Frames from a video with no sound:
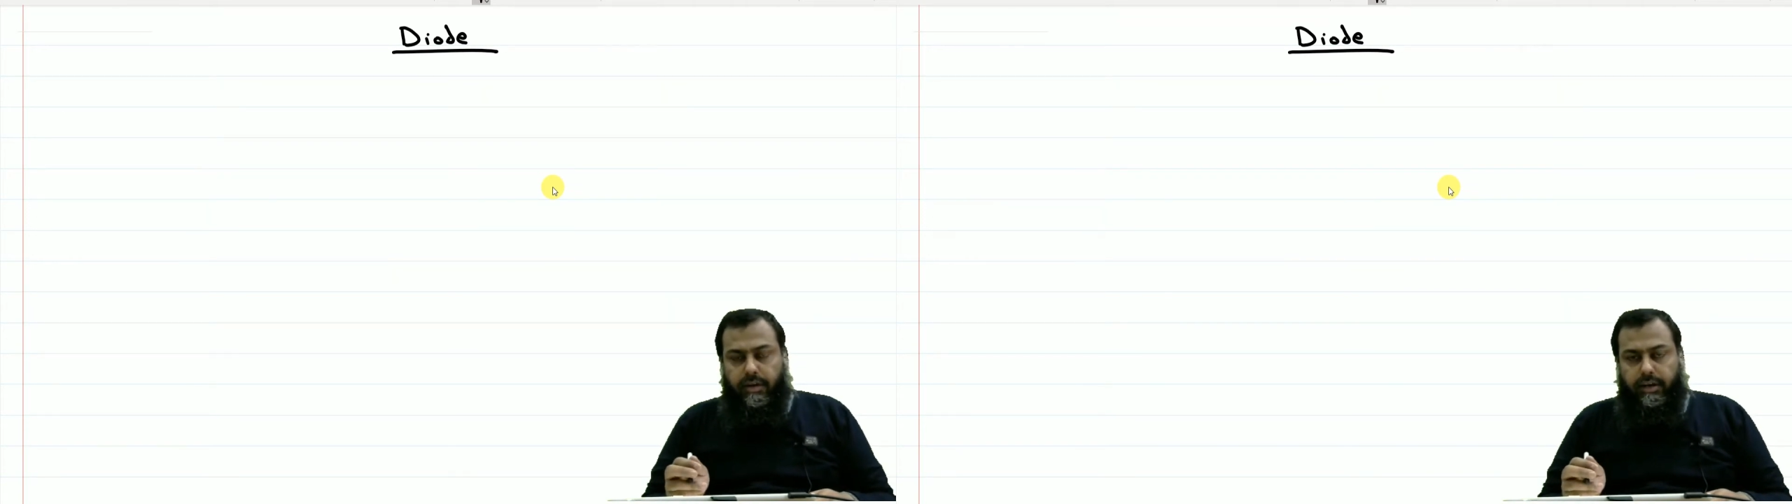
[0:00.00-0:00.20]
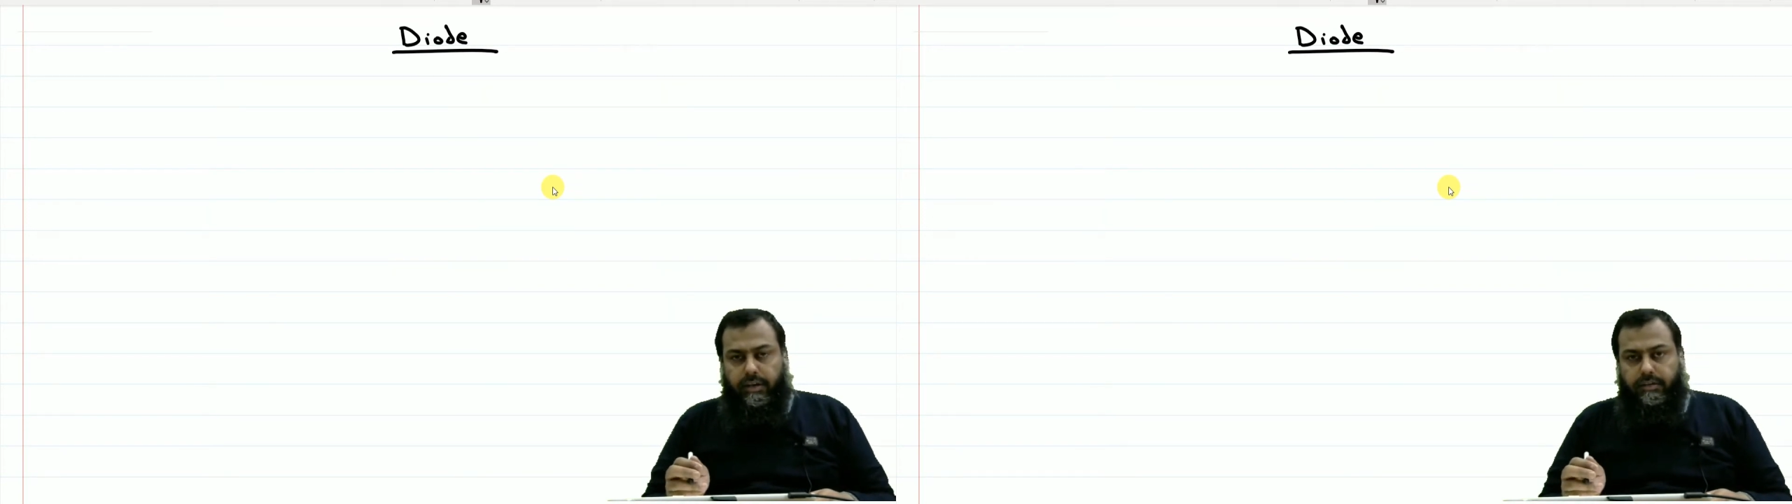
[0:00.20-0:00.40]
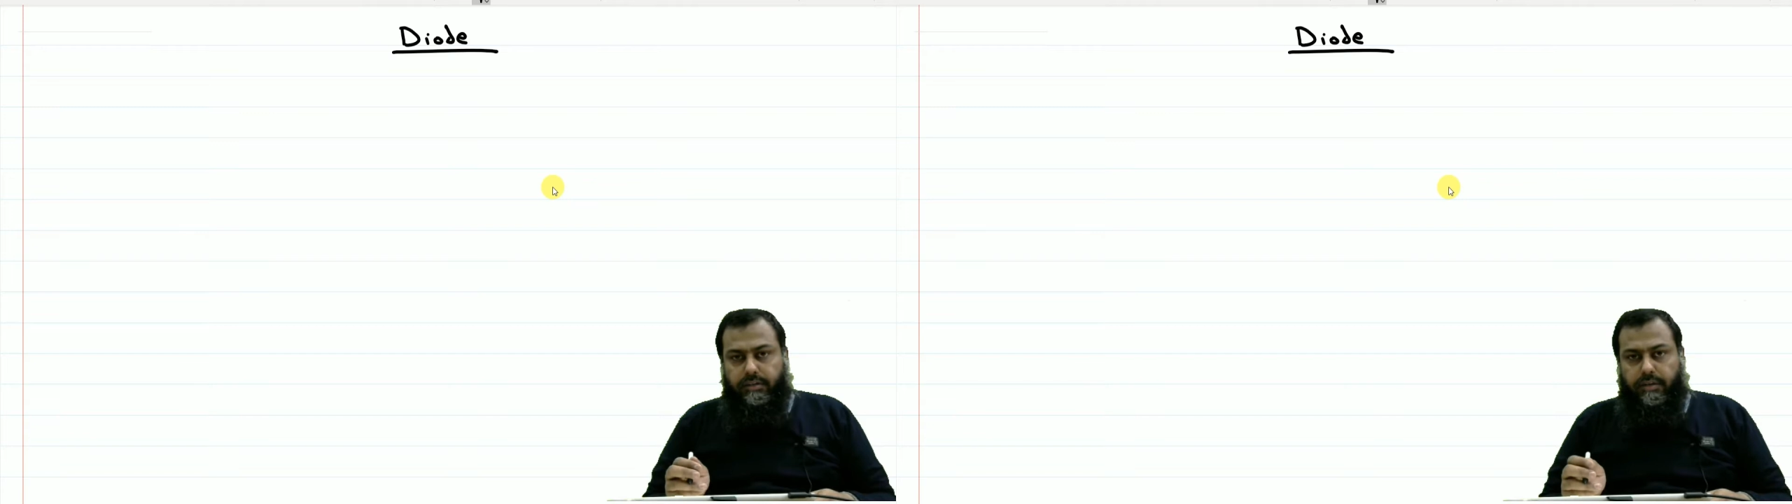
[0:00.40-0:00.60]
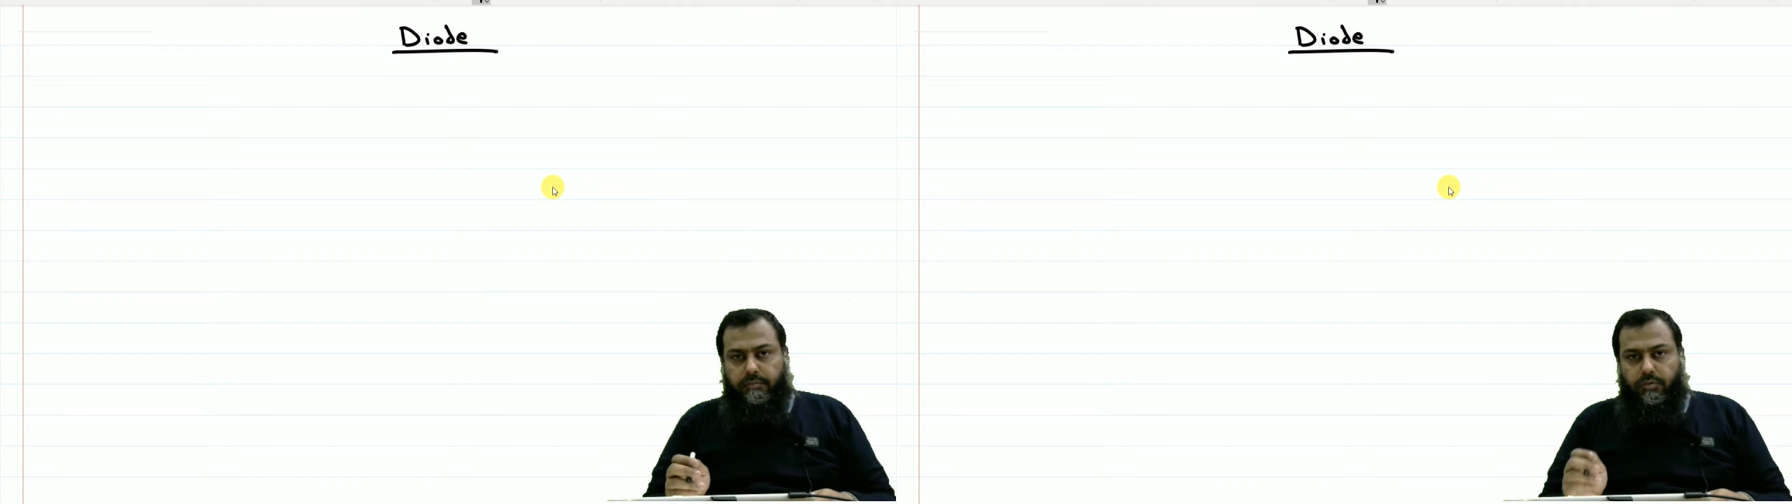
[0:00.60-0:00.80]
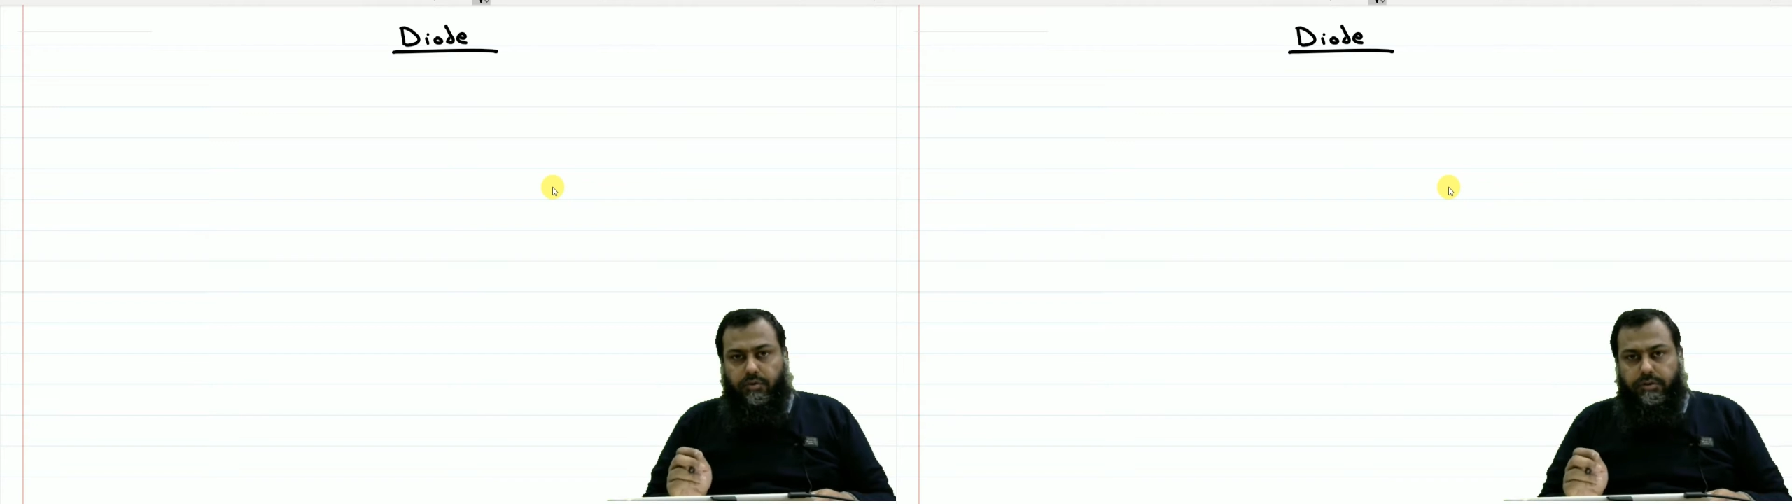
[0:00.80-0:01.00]
that is
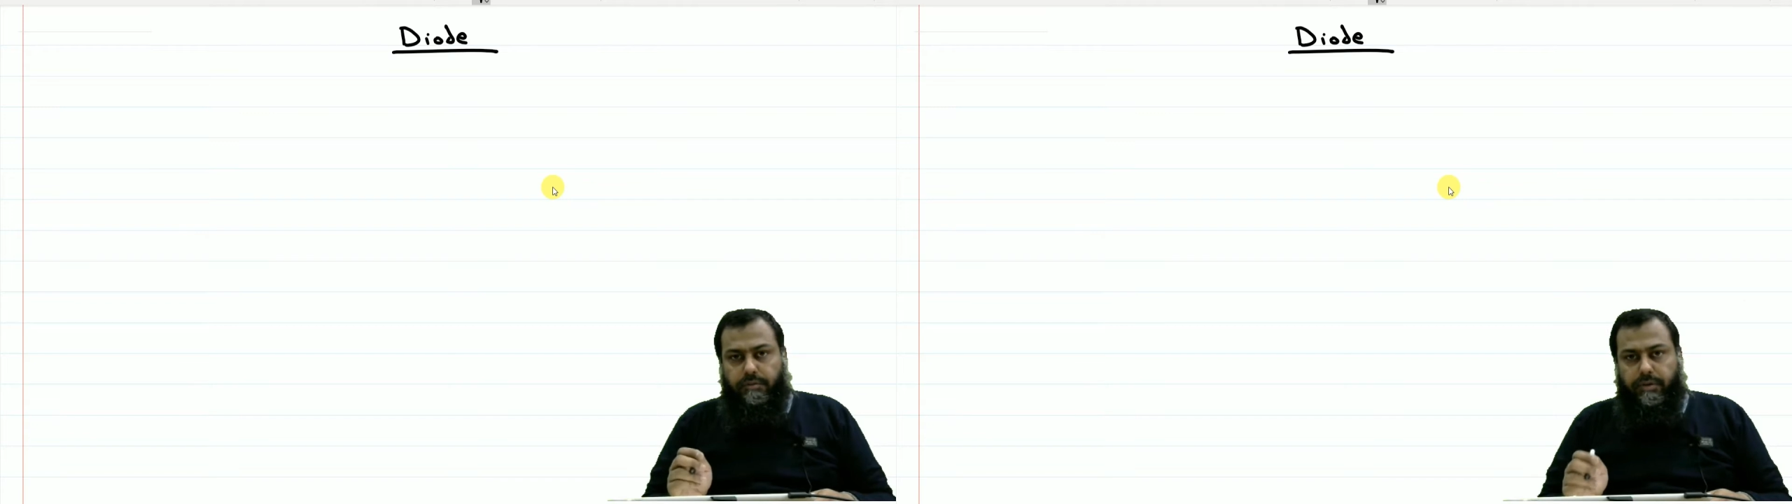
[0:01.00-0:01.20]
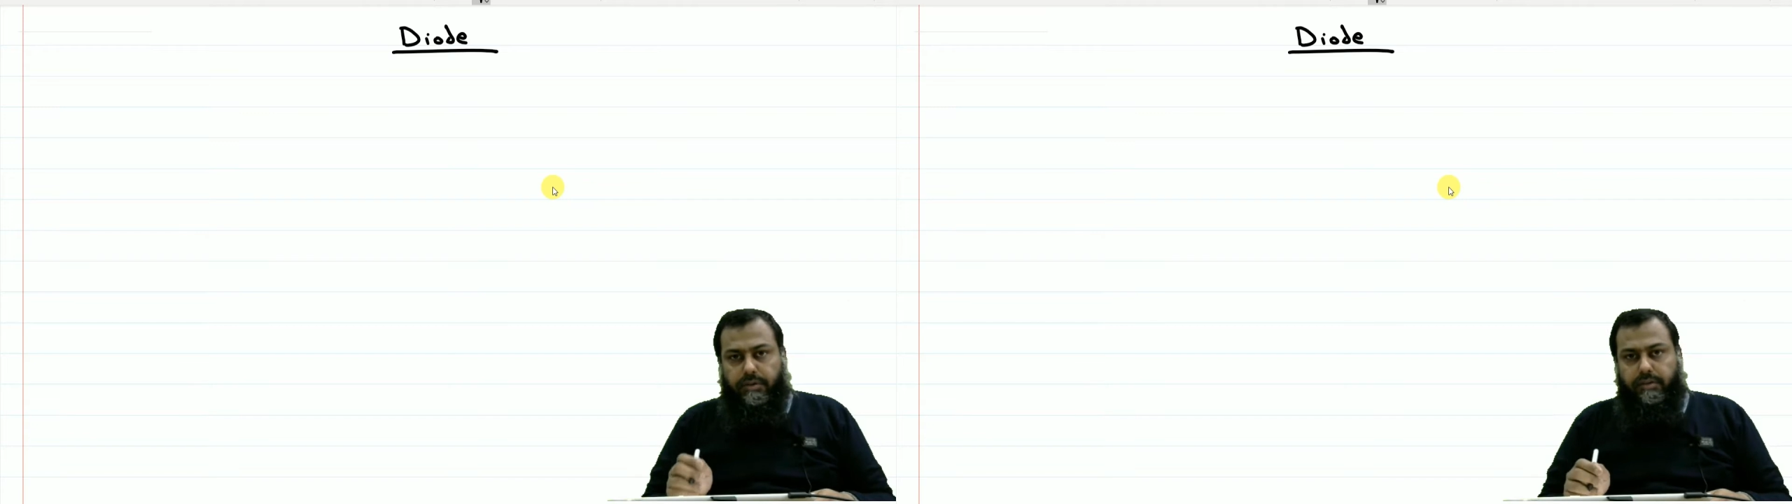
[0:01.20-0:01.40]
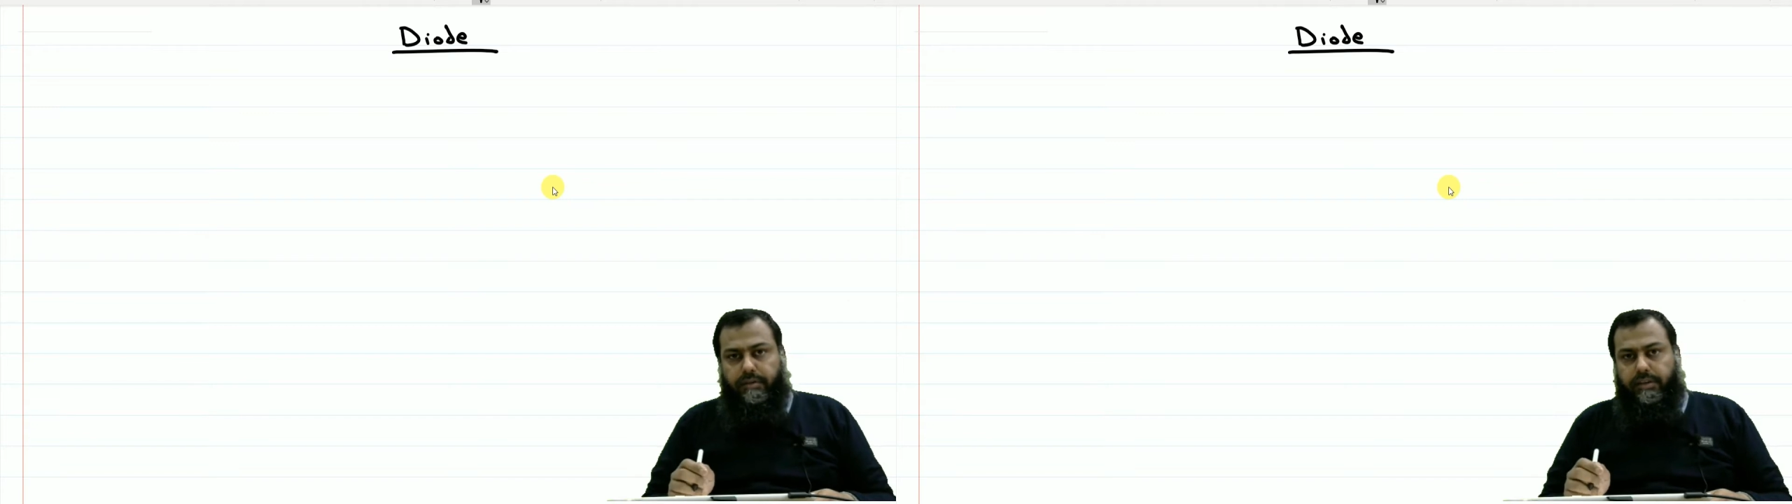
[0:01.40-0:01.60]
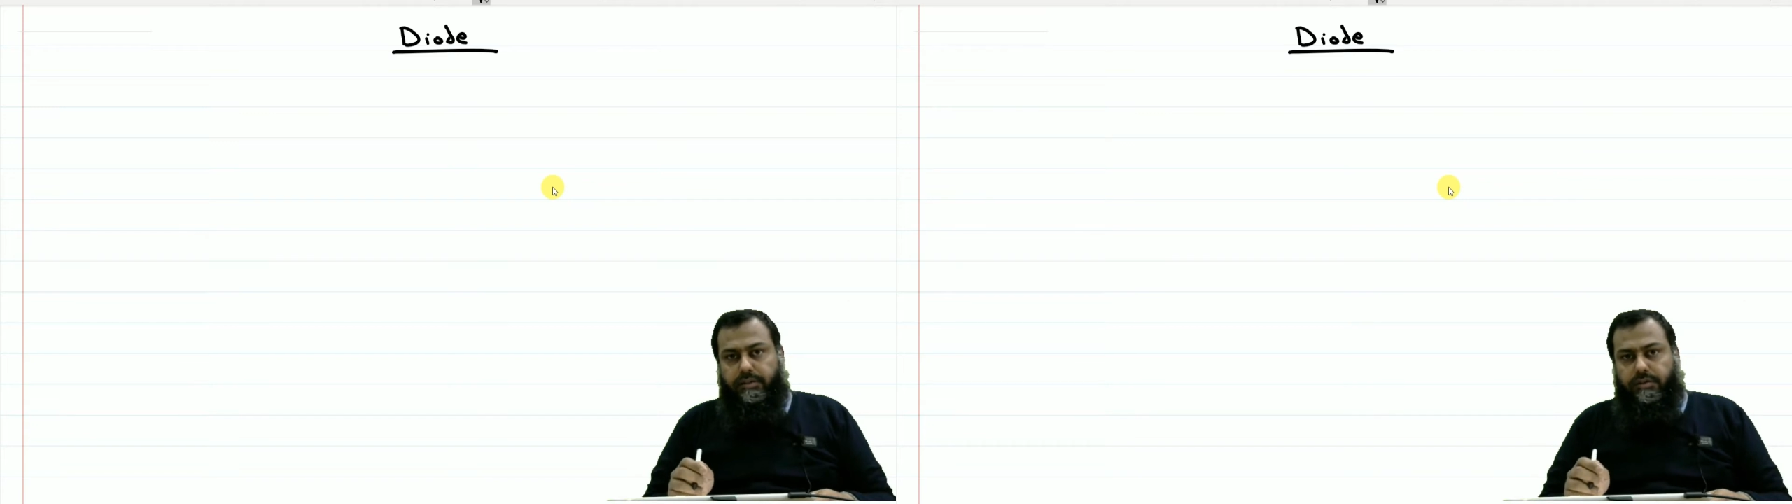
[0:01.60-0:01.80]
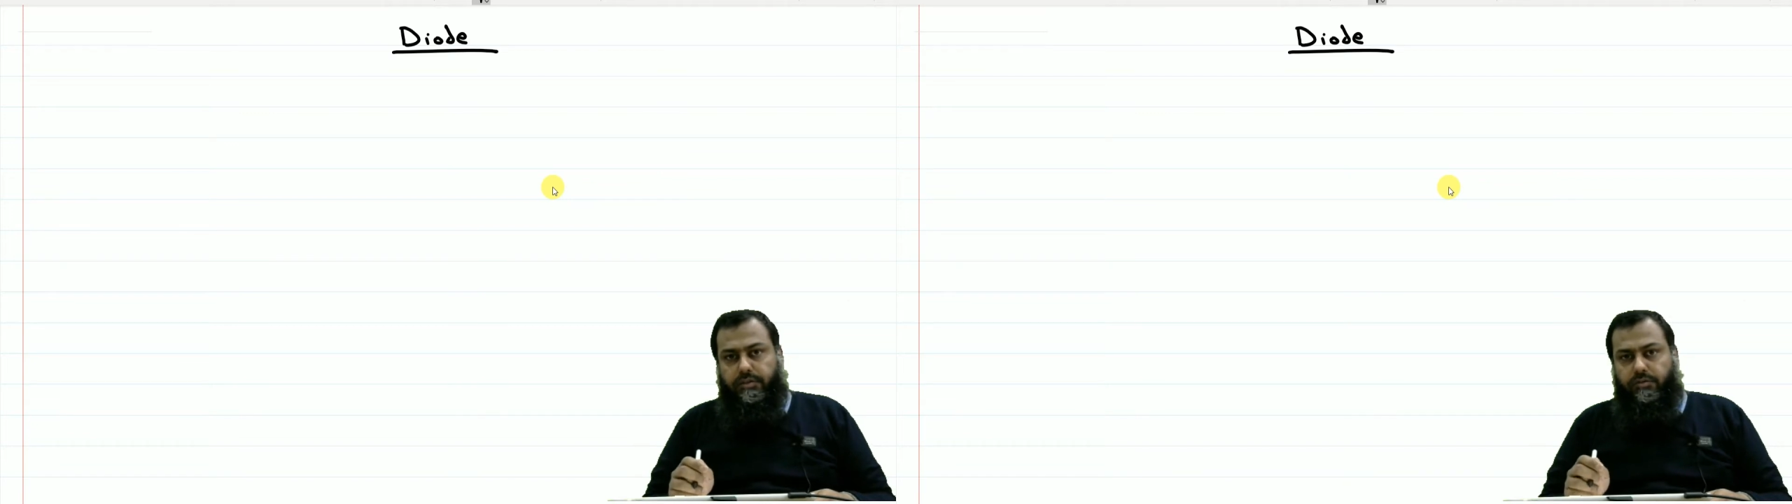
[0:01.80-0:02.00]
the most simplest device